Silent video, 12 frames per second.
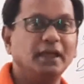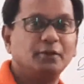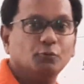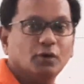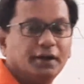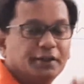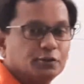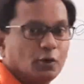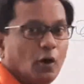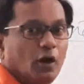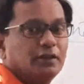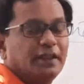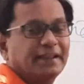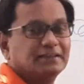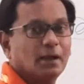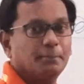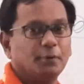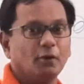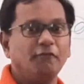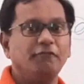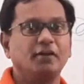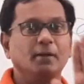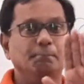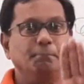that word is called an example
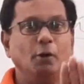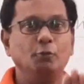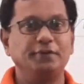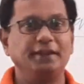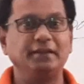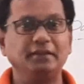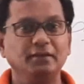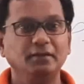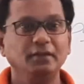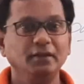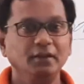of compounding.